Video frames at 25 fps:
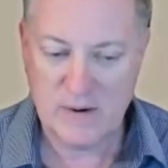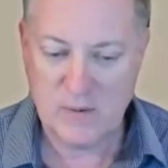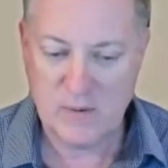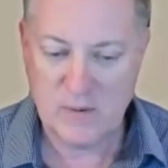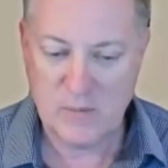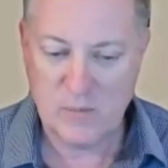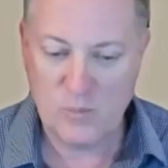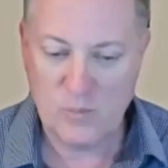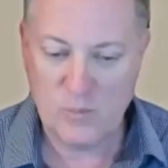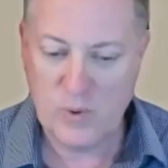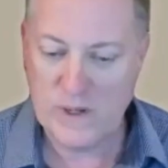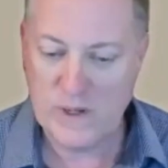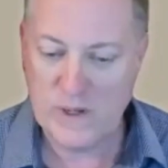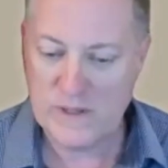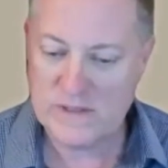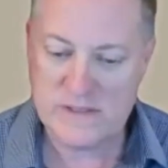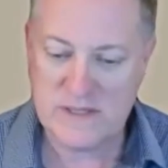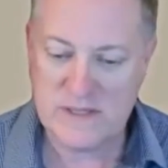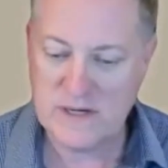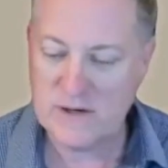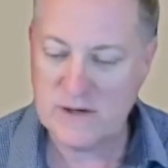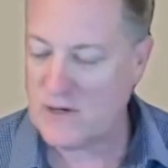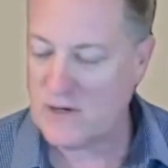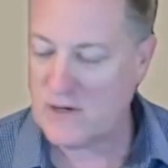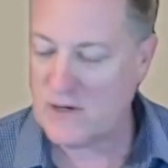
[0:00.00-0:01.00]
what's
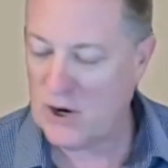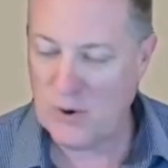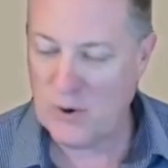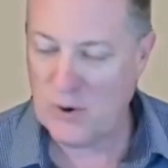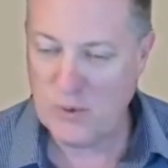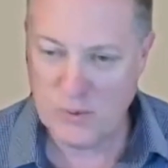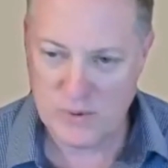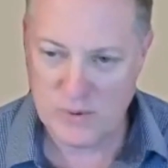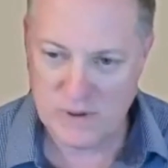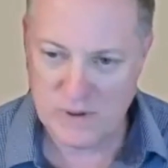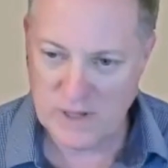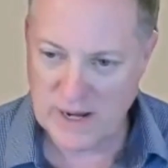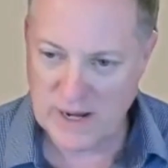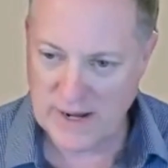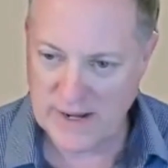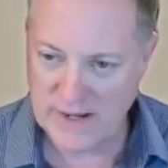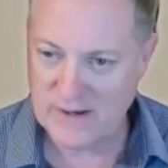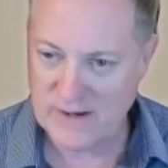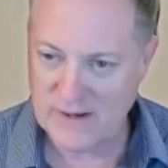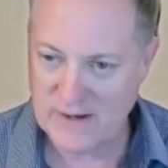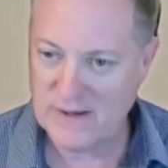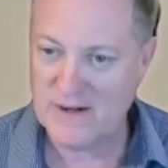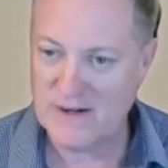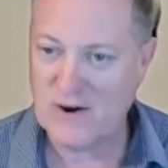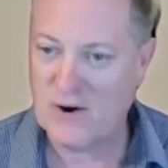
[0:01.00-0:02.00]
their coat
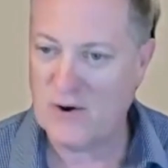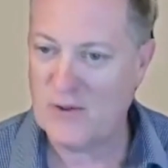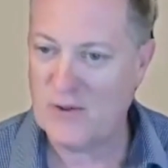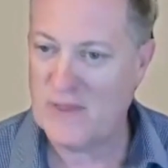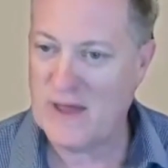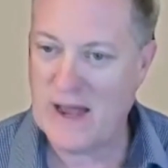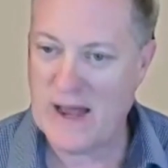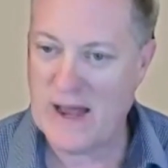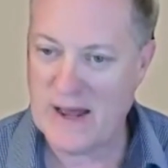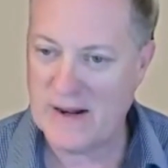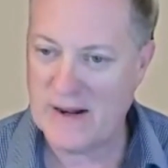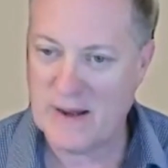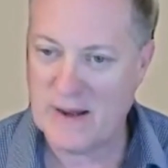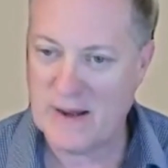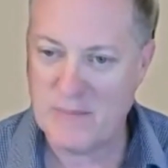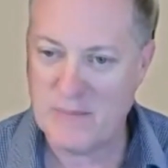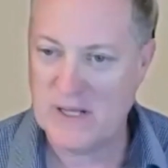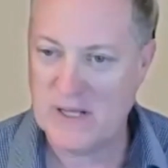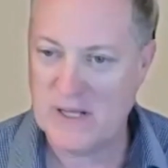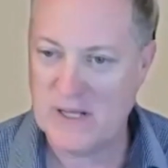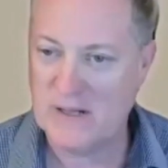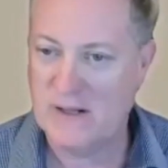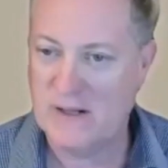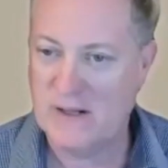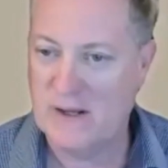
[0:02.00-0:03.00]
like and all that. I
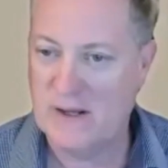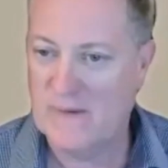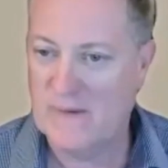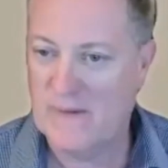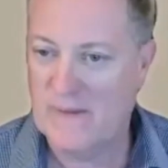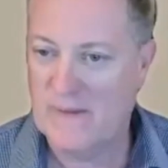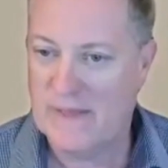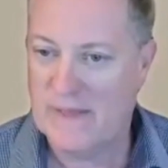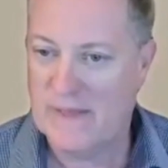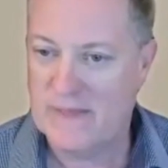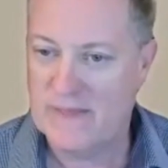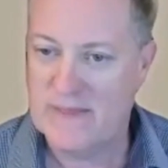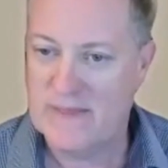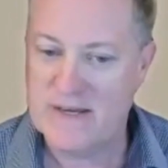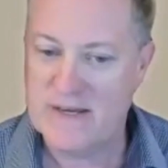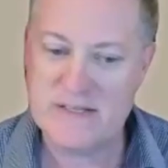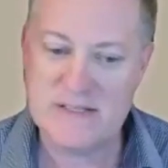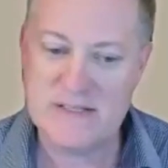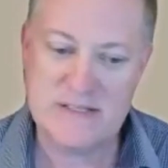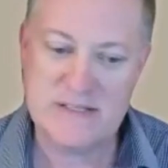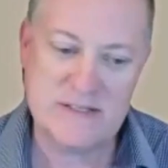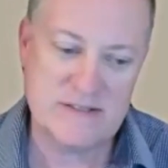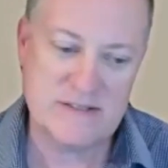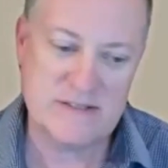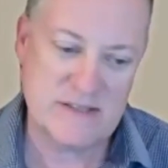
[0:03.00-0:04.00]
mean,
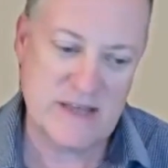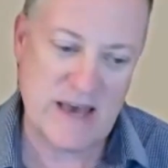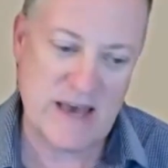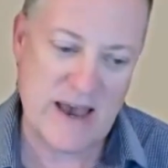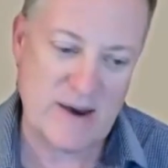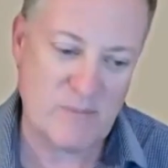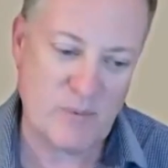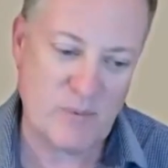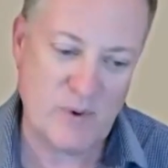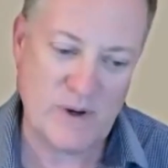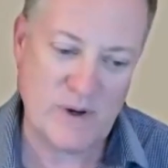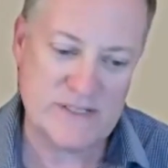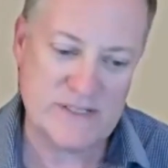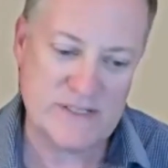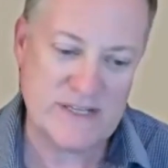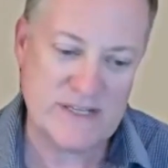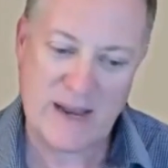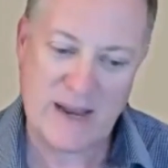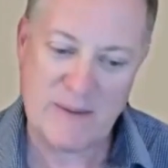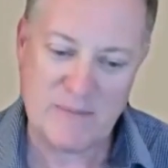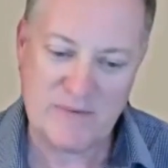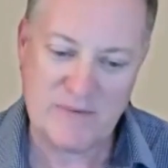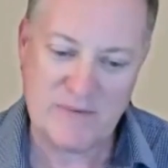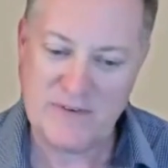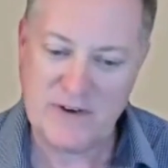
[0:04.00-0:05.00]
this is that one
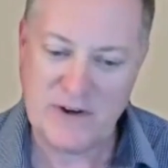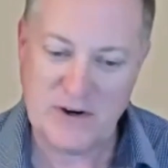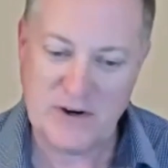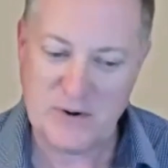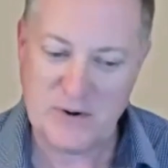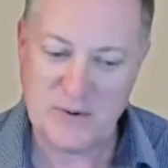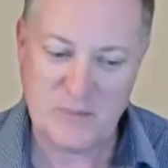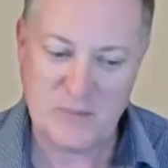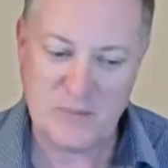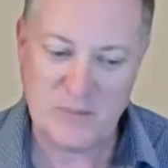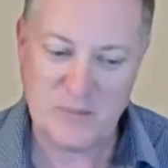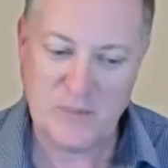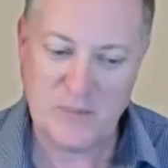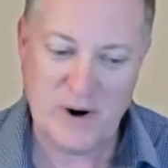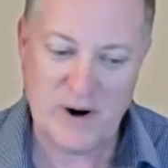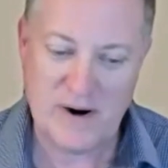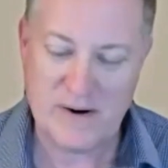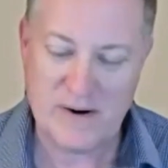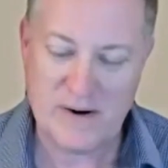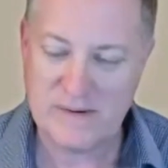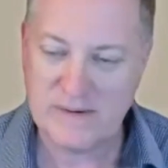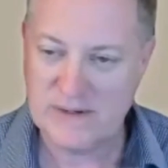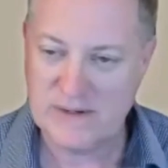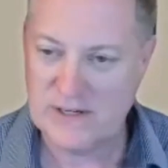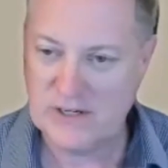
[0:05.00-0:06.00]
time of year
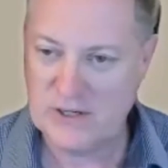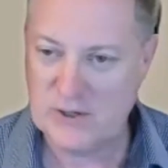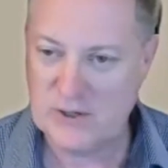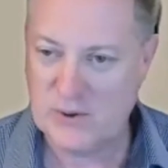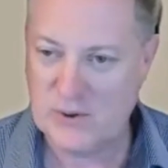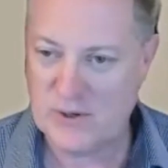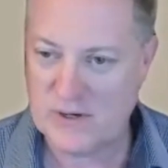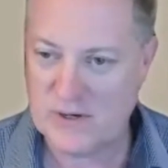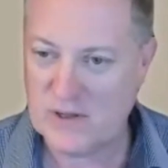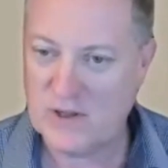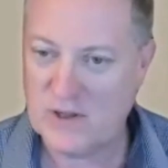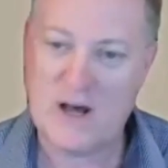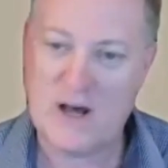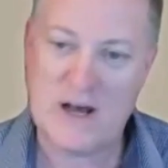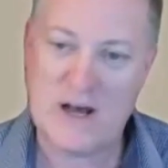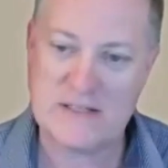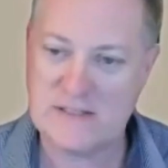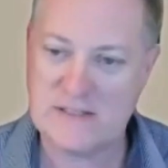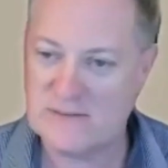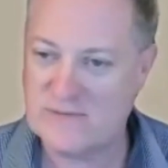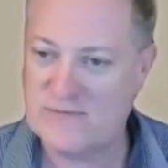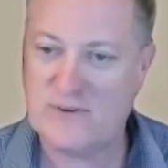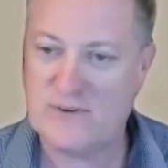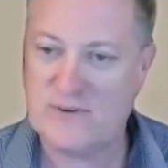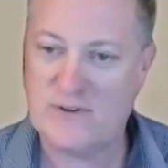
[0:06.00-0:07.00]
where your
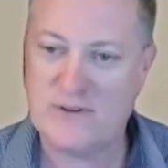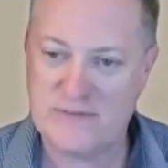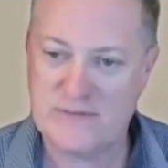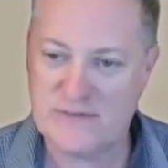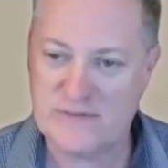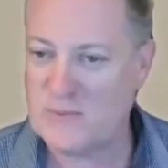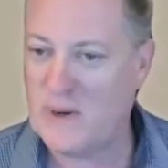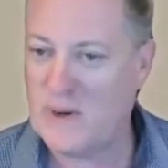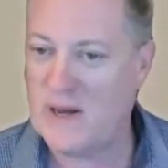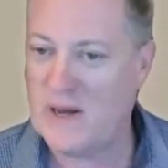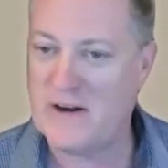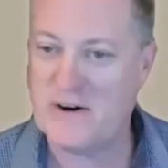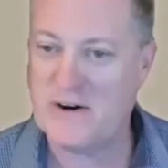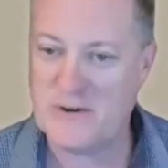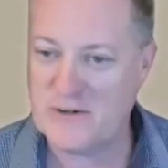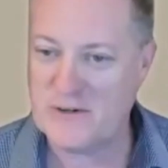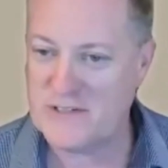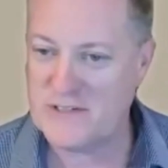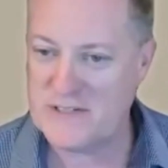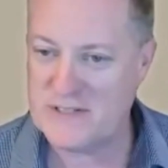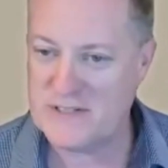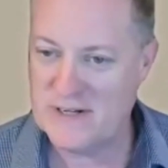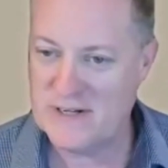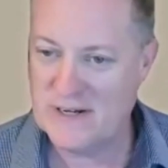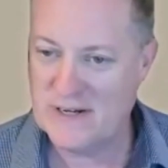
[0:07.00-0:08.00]
closet full of
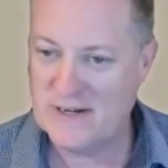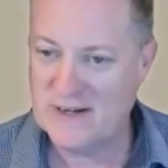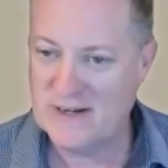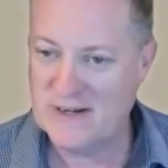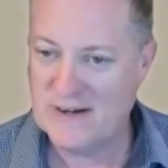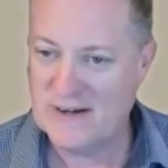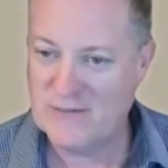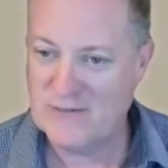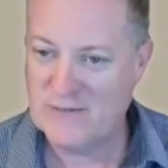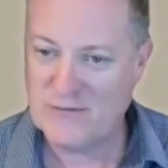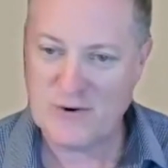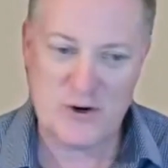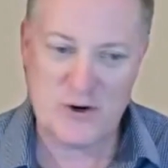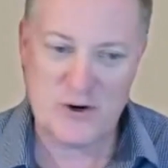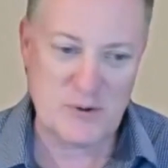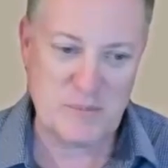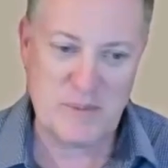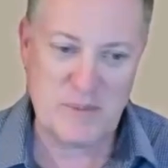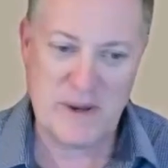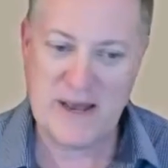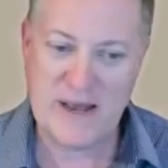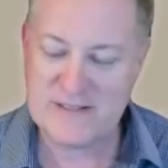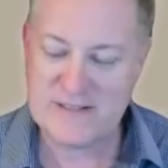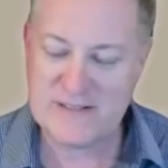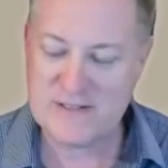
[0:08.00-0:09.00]
sweaters for your
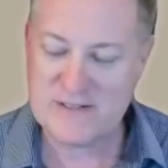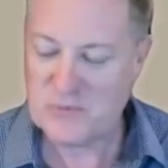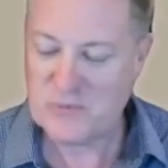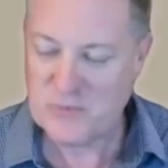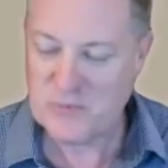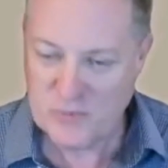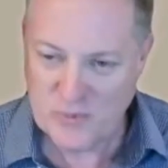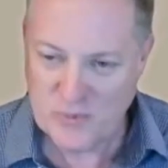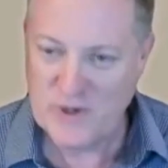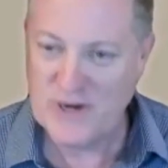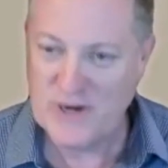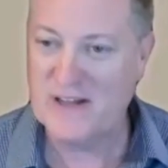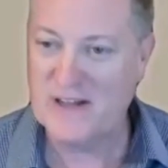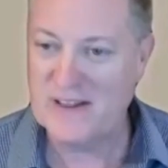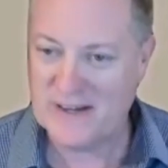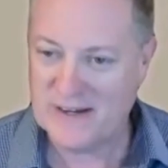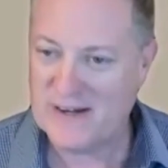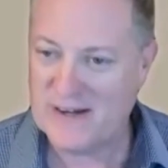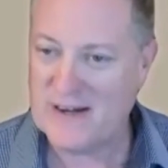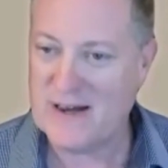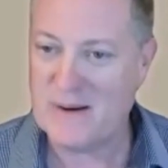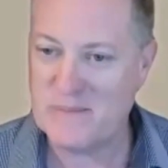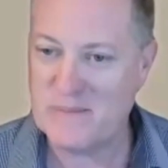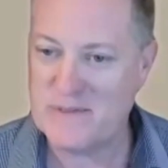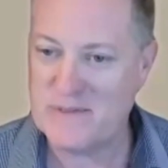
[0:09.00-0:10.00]
pets really
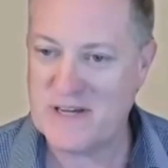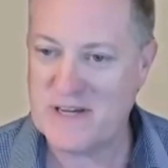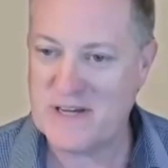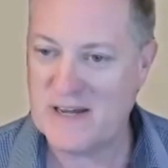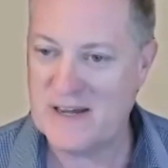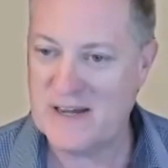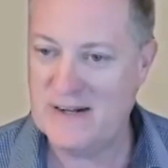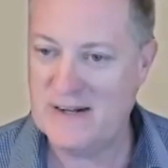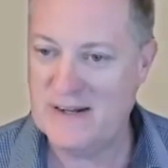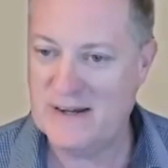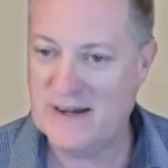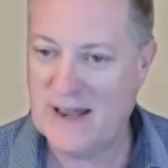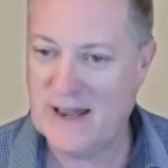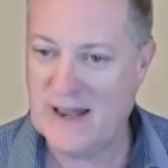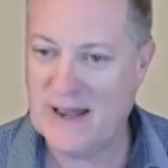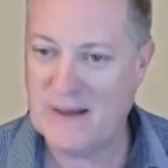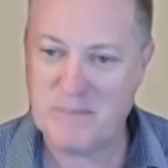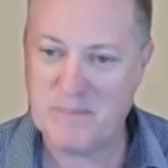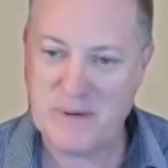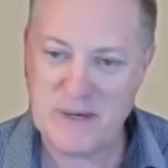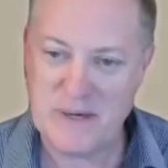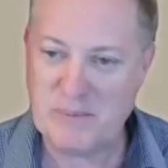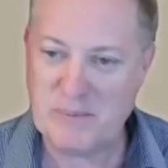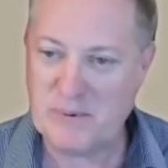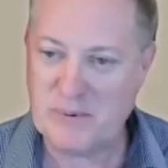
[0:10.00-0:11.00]
comes in, and
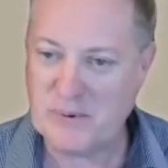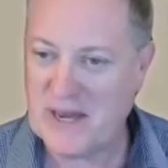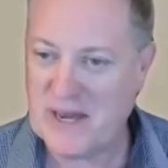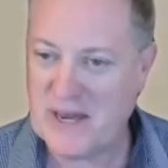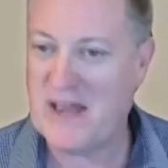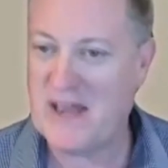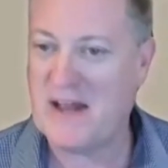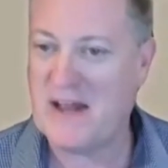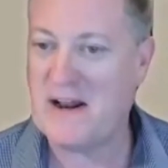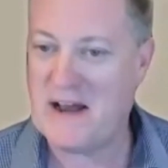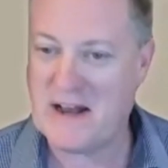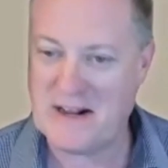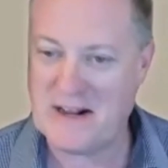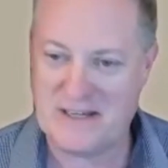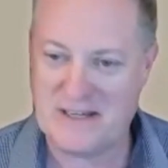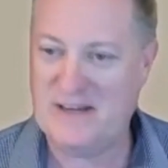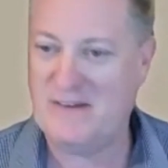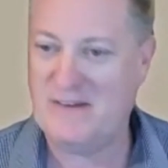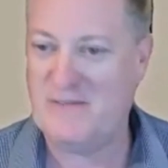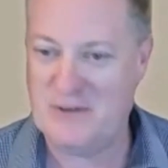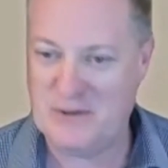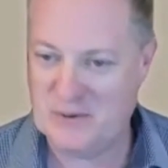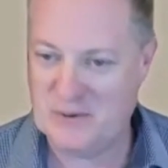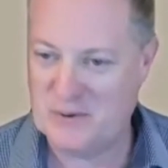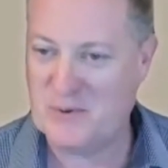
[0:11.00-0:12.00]
people cannot
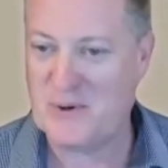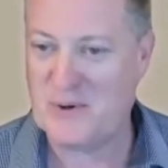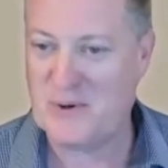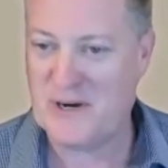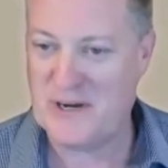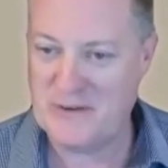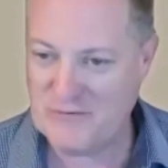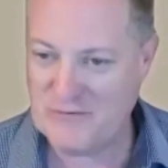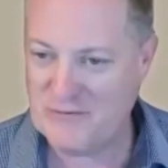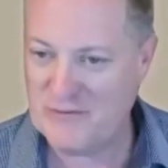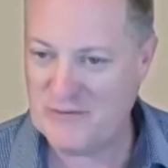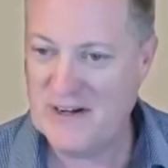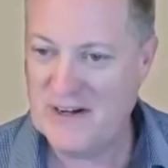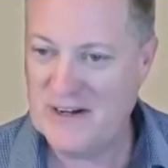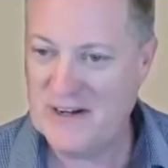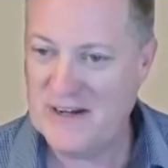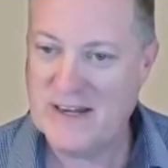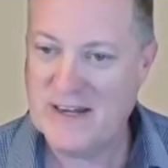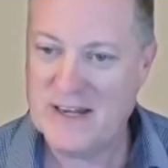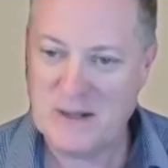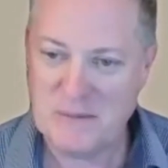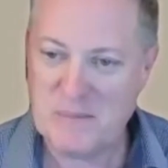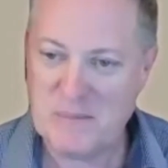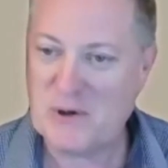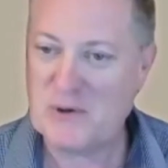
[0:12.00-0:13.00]
give you grief
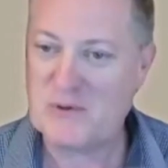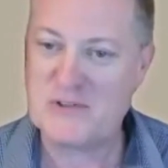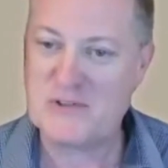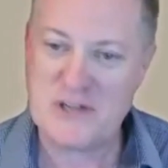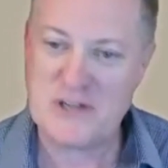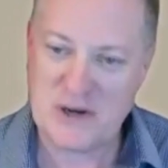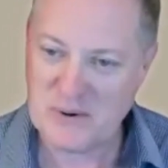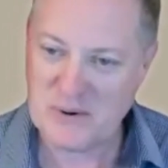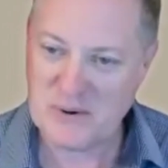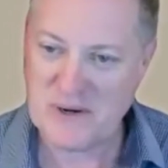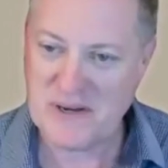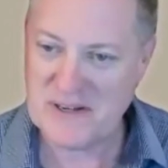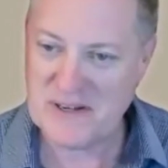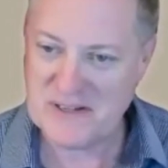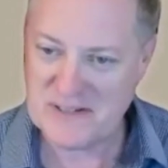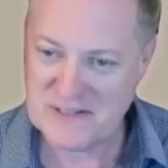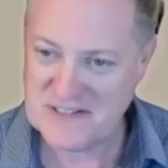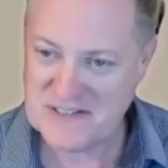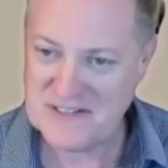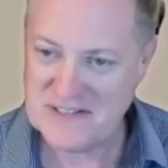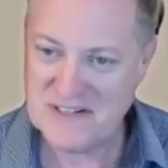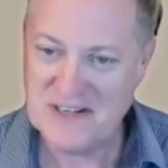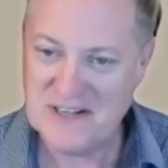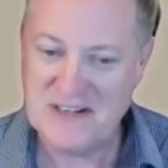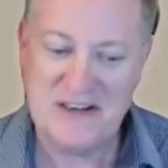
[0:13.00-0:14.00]
in most areas.